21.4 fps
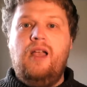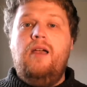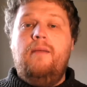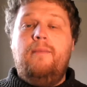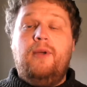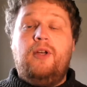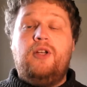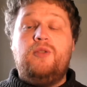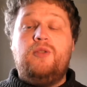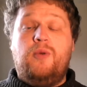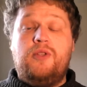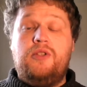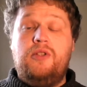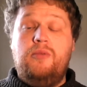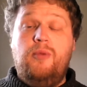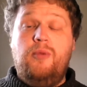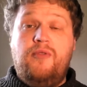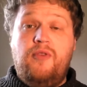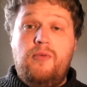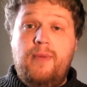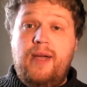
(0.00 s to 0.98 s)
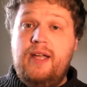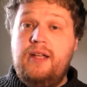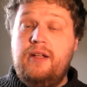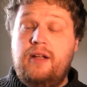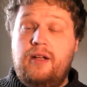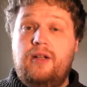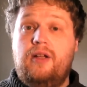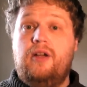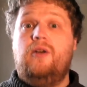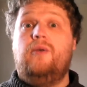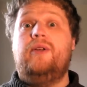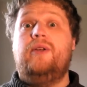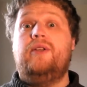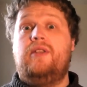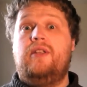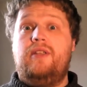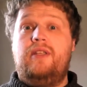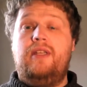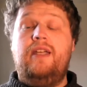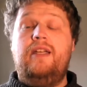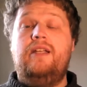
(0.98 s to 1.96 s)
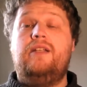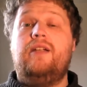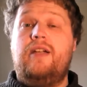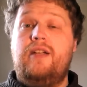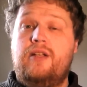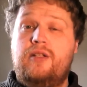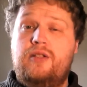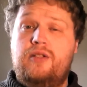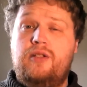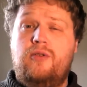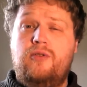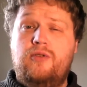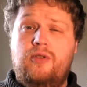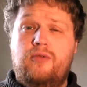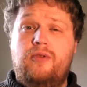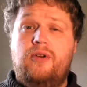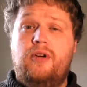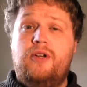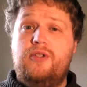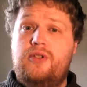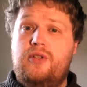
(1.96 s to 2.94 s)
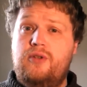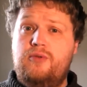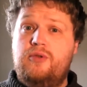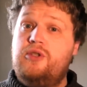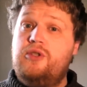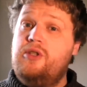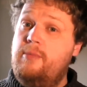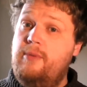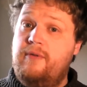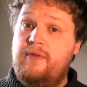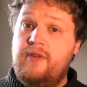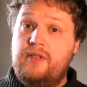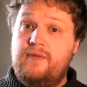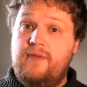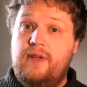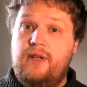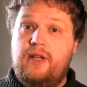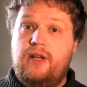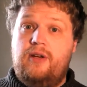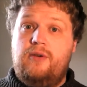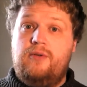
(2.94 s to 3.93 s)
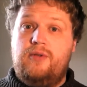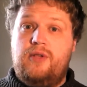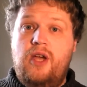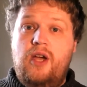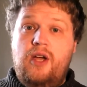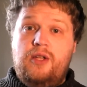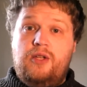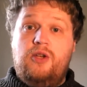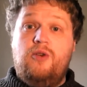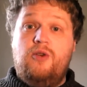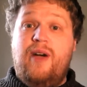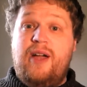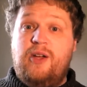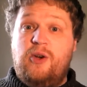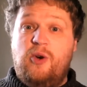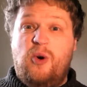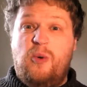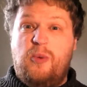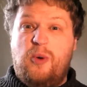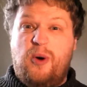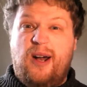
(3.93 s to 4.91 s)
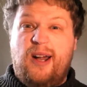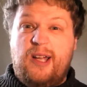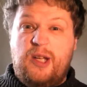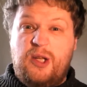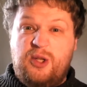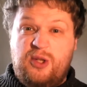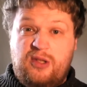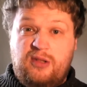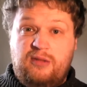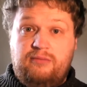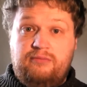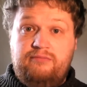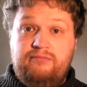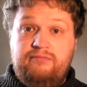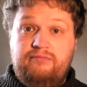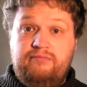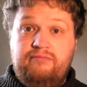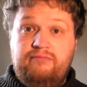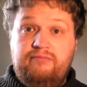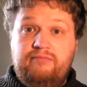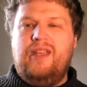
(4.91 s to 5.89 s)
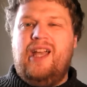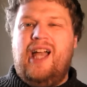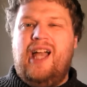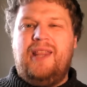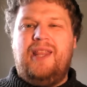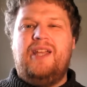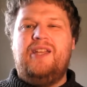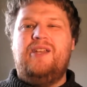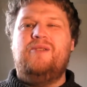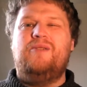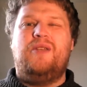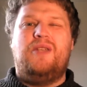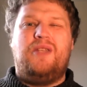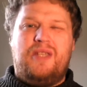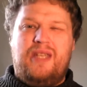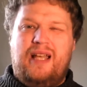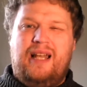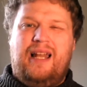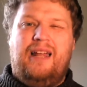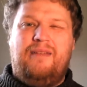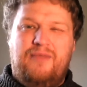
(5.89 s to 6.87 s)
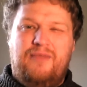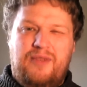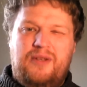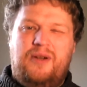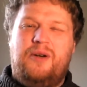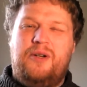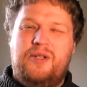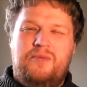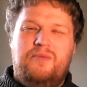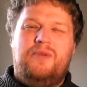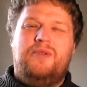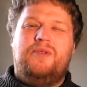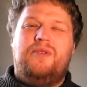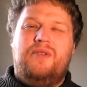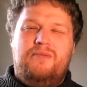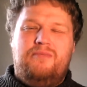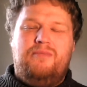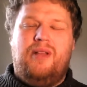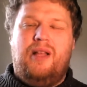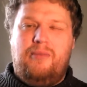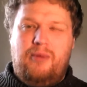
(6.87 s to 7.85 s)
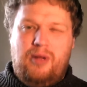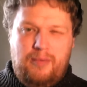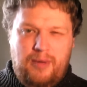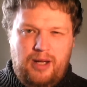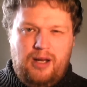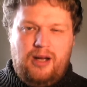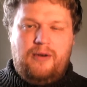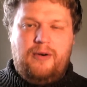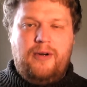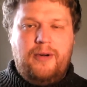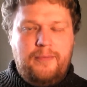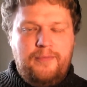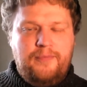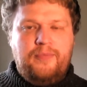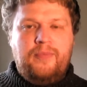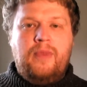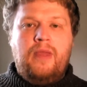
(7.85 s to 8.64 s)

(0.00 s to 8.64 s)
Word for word: Because what some of you may not know is that TJ has sold the rights to some of his videos to a corporation. And they use it to sell advertisements and blah blah blah, right?